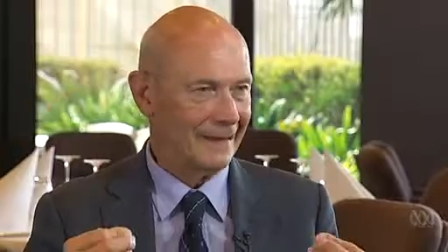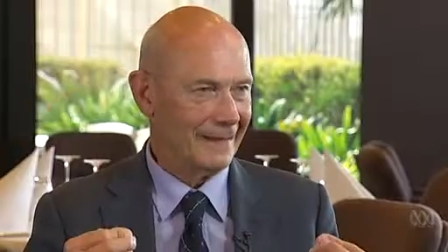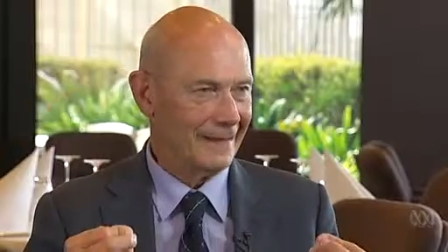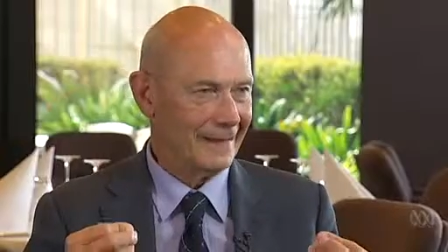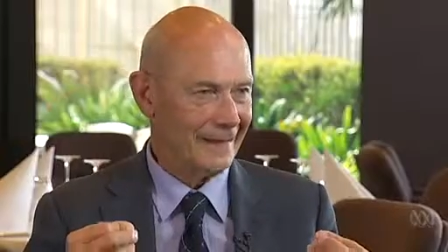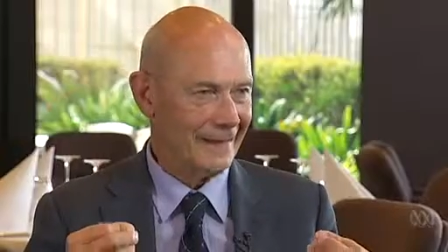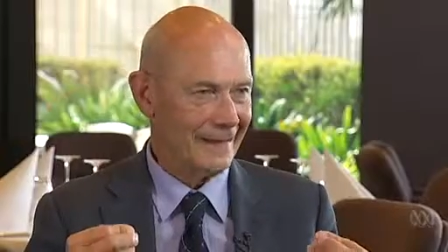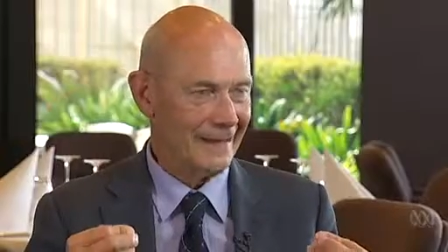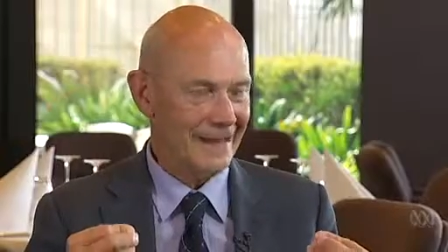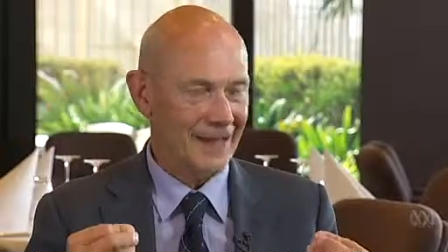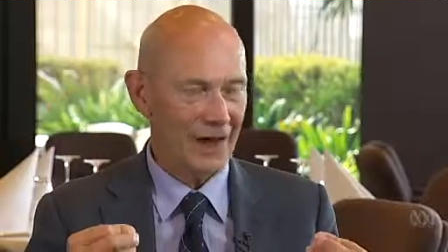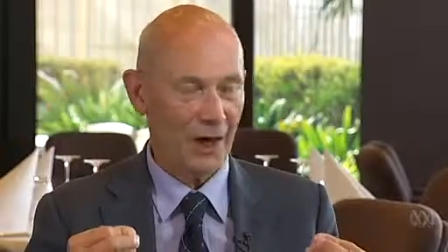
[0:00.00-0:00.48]

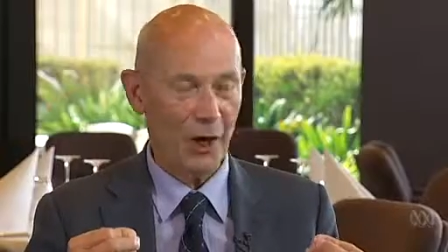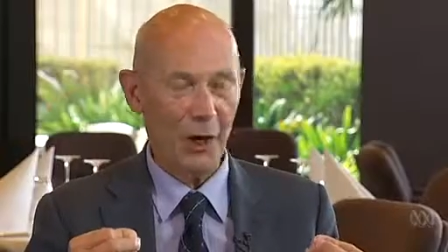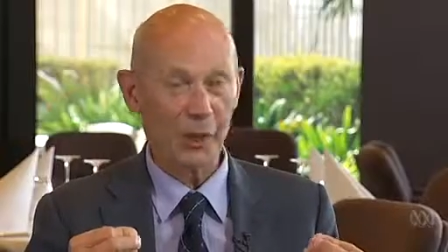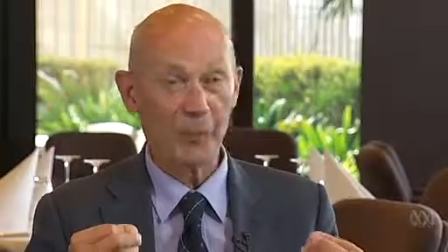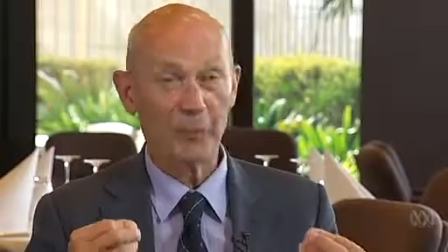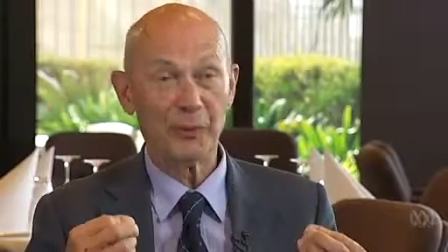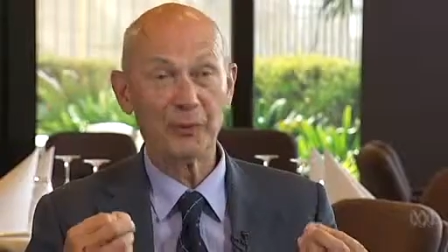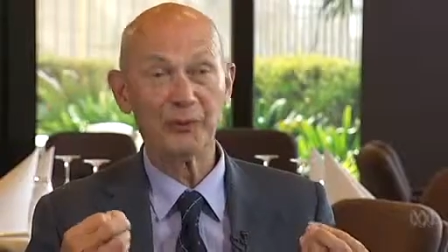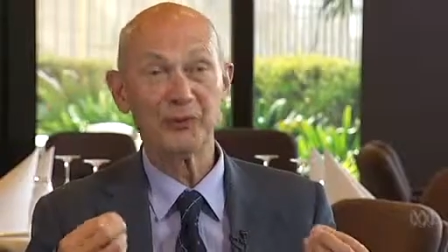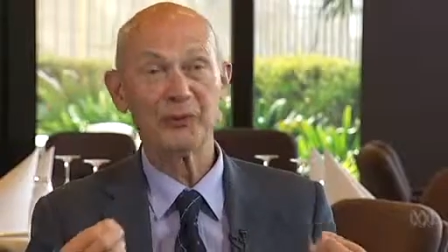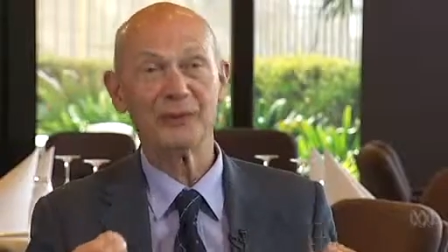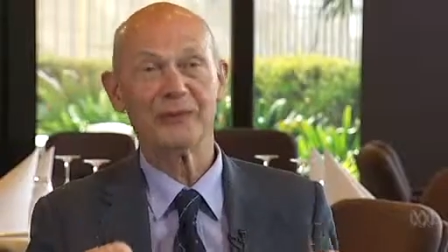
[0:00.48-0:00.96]
the
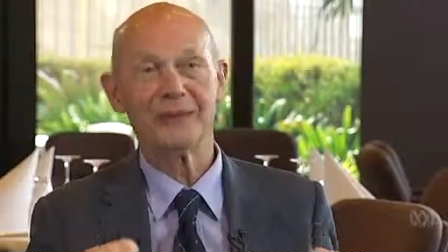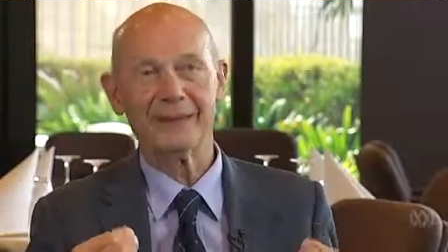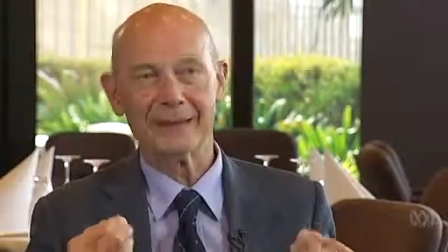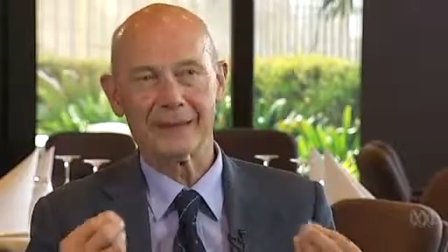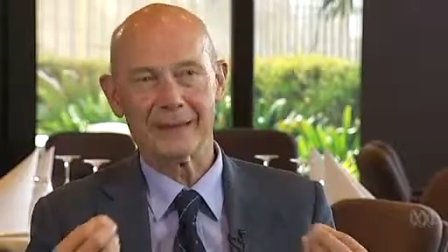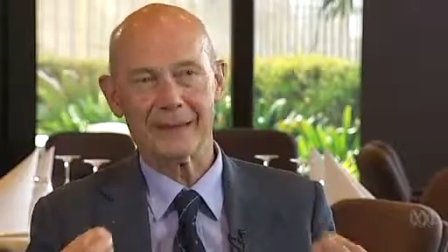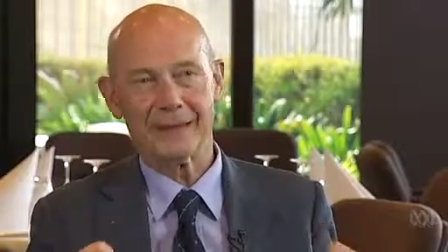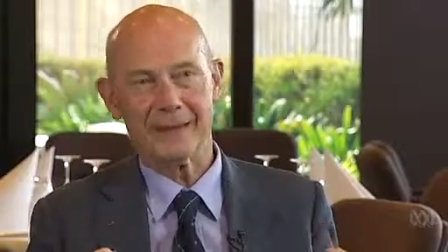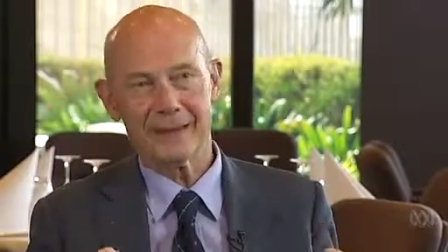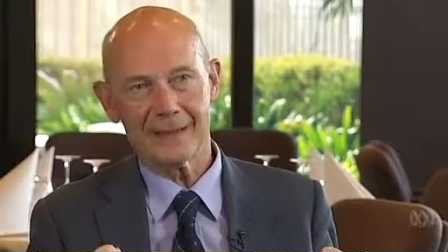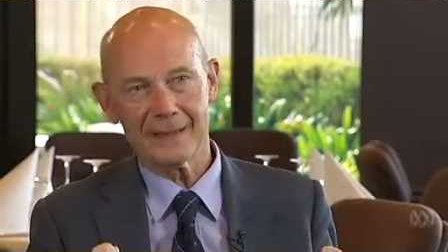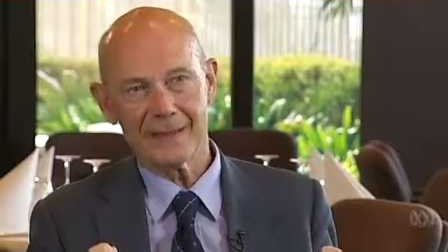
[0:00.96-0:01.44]

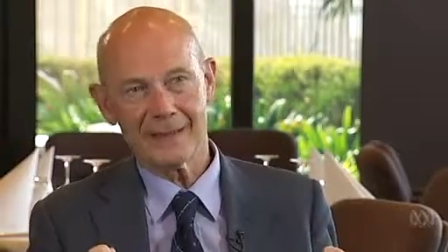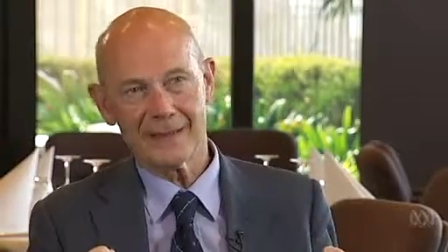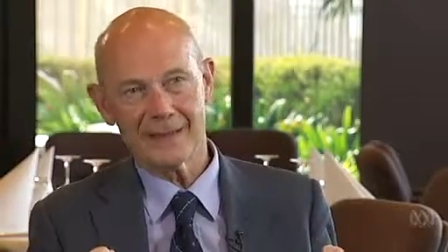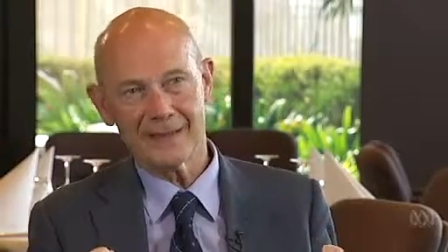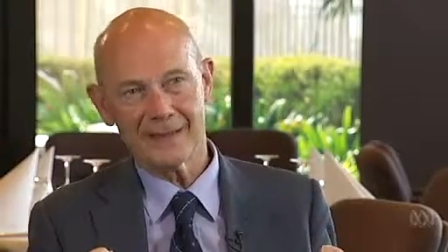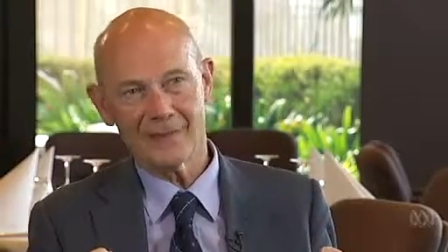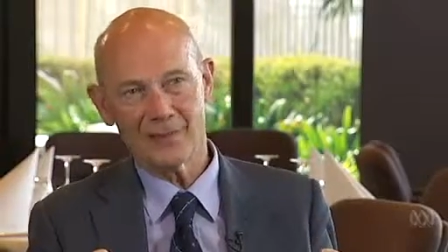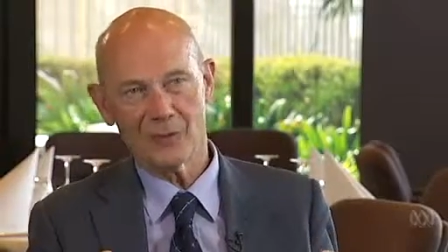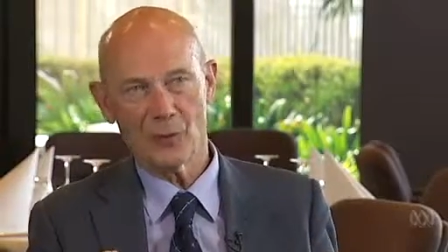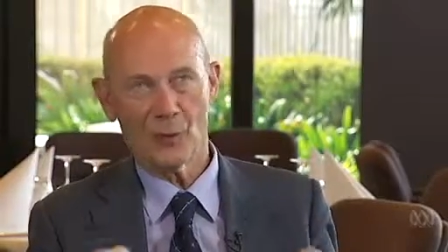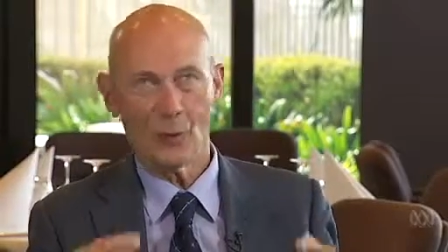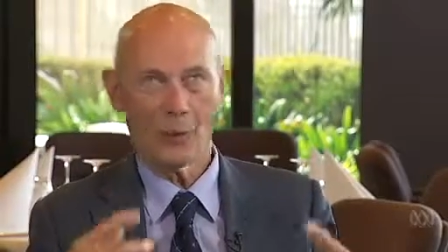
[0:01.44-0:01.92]

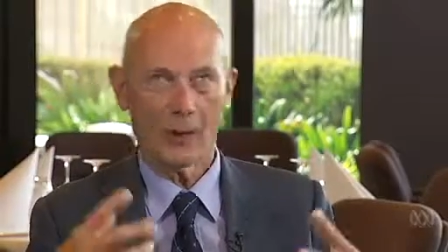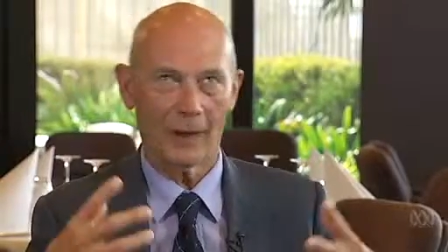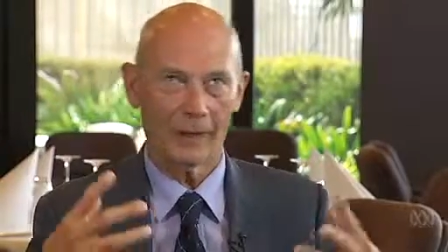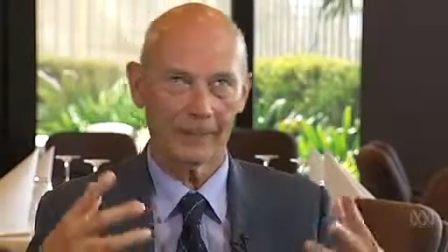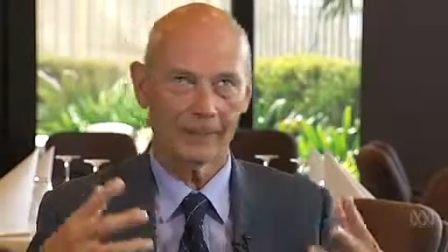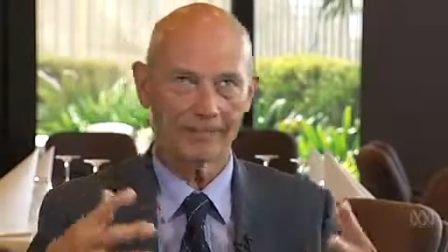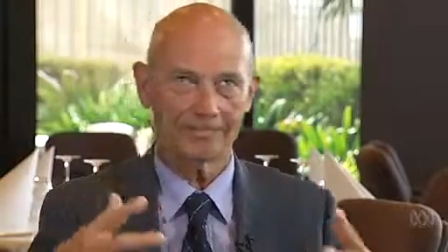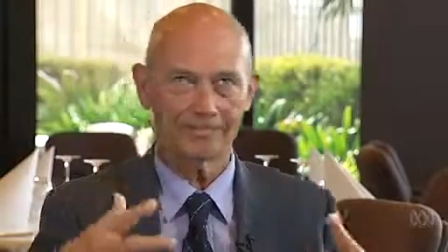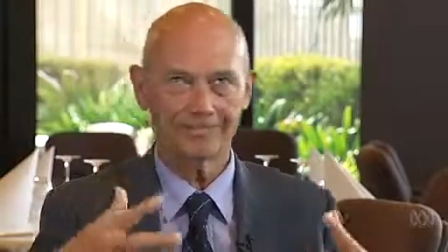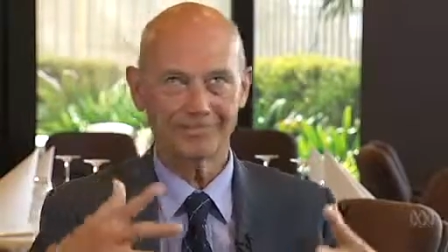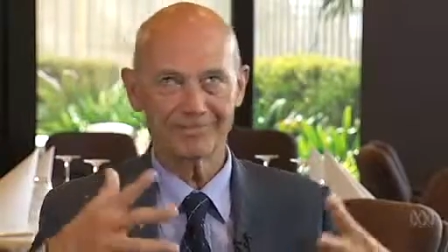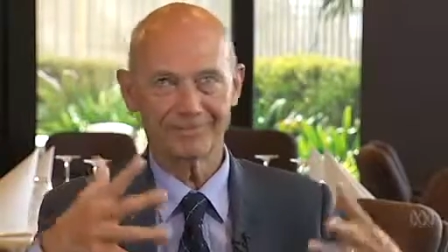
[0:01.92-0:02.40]
opportunities for what
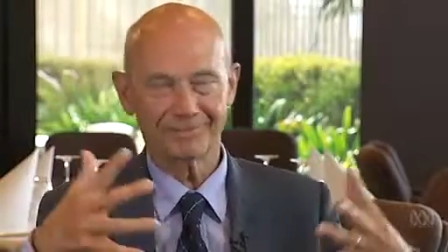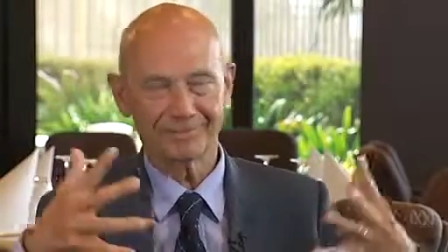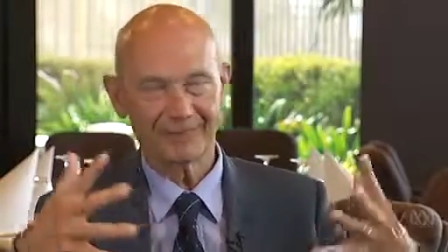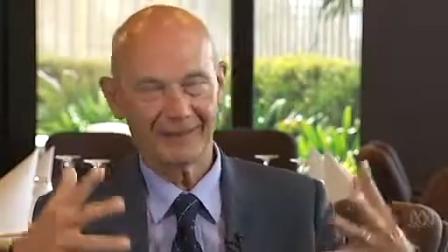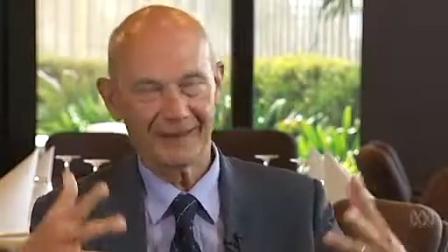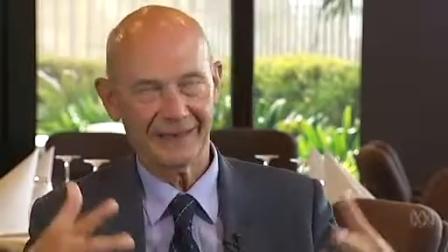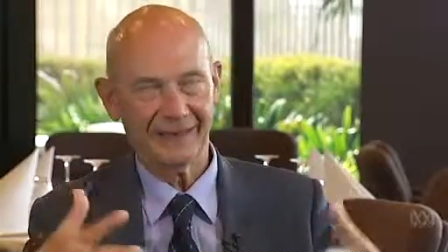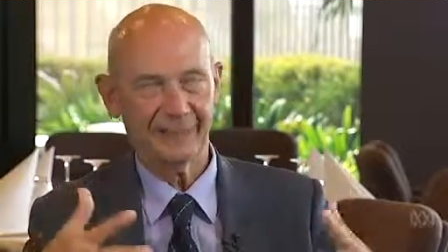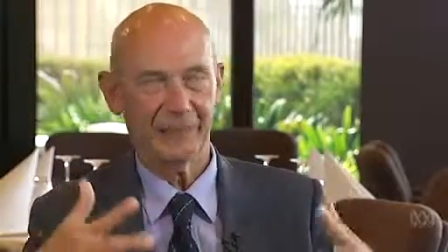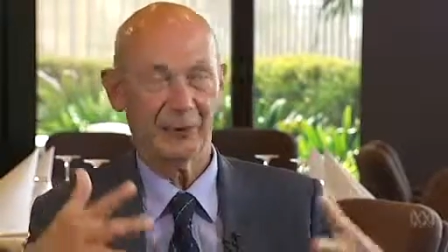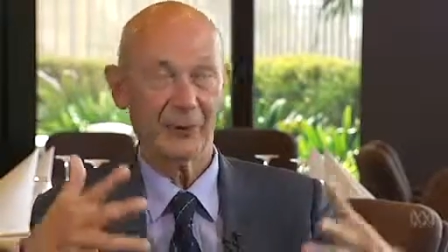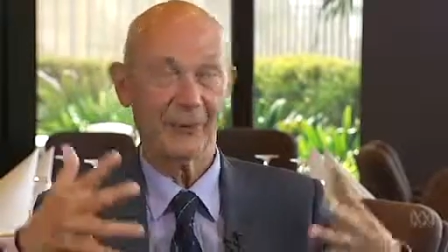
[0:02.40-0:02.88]

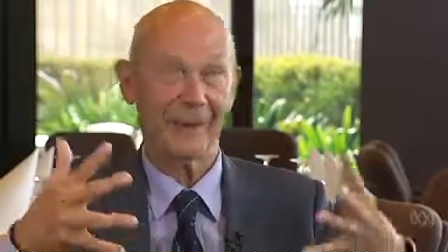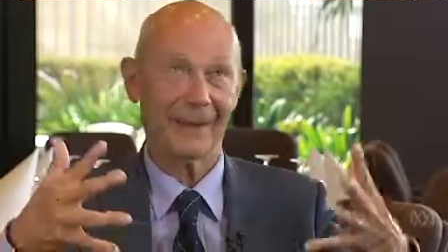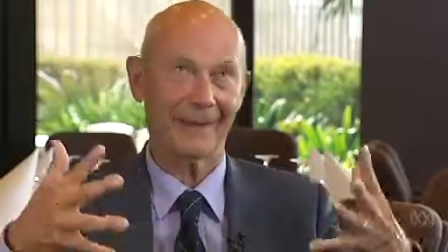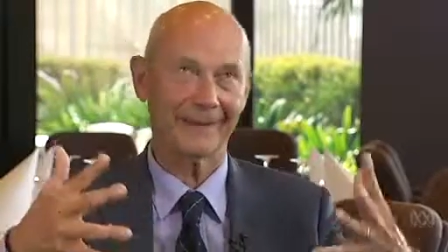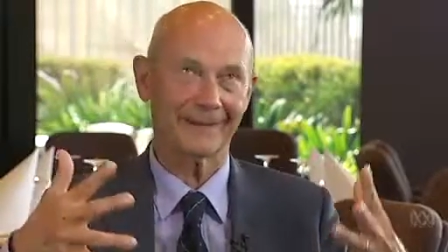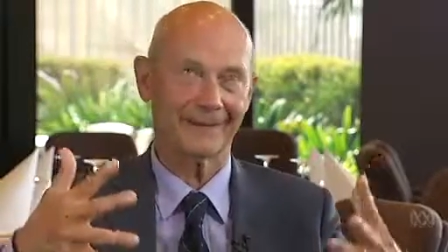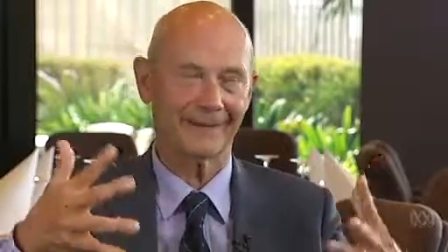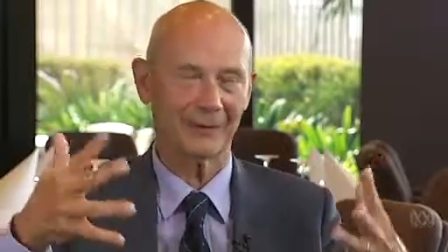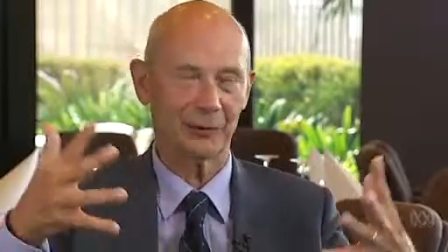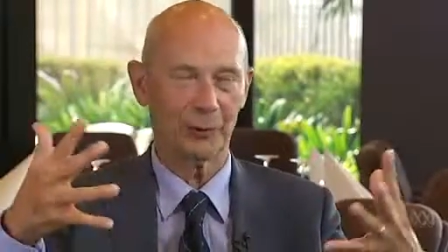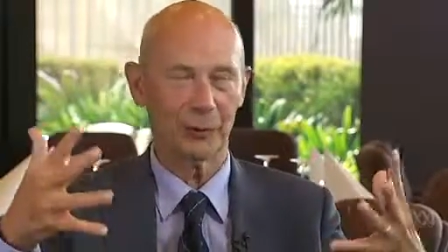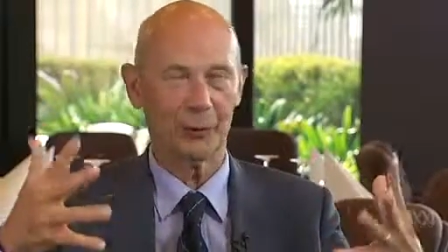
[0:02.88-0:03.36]

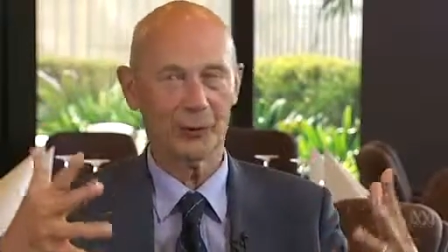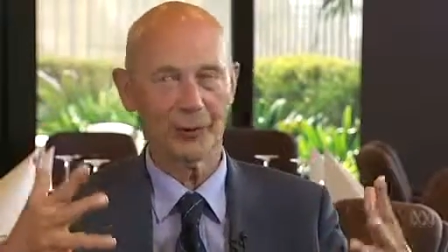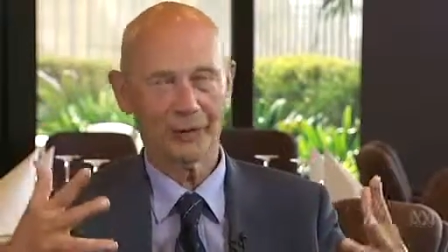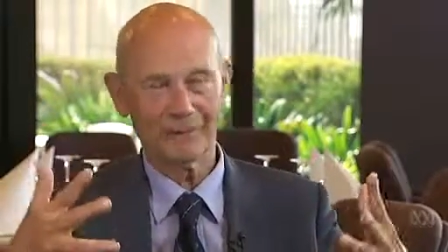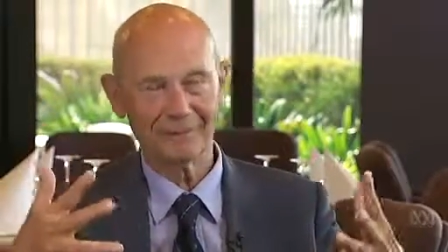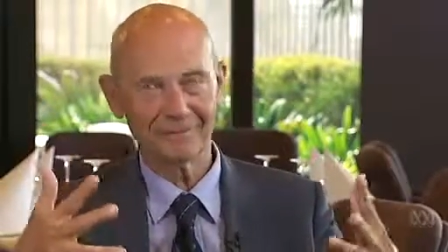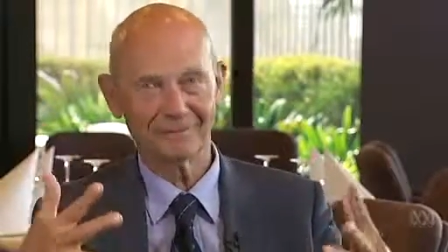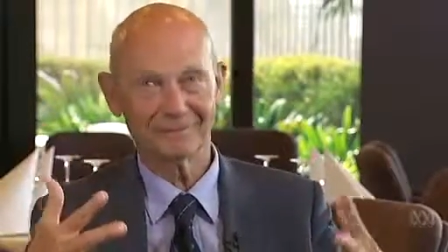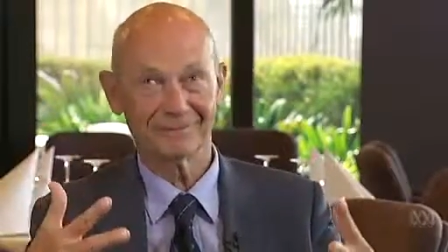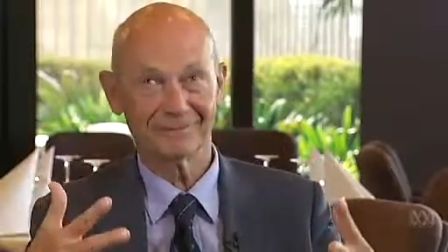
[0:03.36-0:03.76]
diplomats call